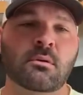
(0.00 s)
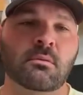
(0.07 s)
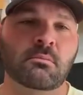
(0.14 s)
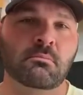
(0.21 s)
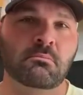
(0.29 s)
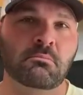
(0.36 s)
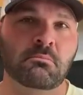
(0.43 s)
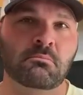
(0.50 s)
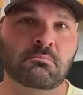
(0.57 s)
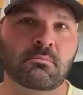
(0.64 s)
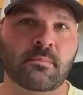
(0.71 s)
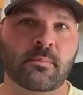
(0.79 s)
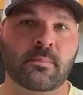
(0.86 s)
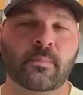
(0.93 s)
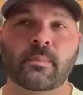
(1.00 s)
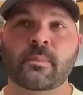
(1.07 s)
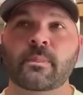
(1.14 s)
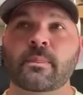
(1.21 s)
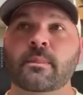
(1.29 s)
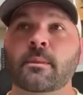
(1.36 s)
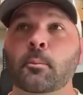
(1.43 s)
They're
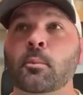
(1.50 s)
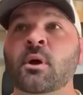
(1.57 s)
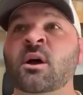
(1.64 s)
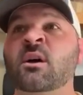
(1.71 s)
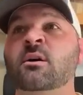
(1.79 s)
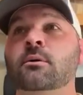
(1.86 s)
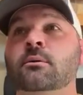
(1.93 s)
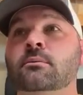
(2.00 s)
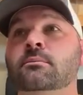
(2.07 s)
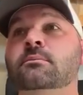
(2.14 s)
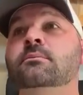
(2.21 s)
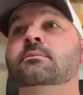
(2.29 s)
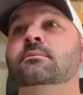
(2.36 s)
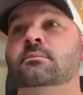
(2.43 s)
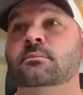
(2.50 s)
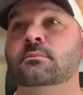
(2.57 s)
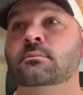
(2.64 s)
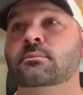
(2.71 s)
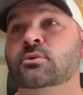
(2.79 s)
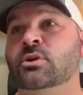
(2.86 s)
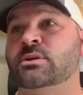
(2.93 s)
coming. Oh.
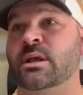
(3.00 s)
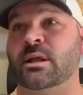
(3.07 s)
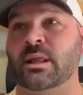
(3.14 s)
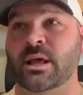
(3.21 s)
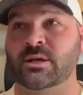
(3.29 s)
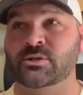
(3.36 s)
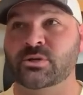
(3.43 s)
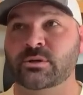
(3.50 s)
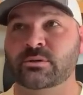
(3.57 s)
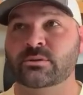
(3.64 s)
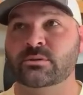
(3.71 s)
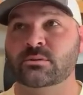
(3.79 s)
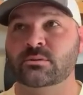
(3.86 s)
Just like last year's?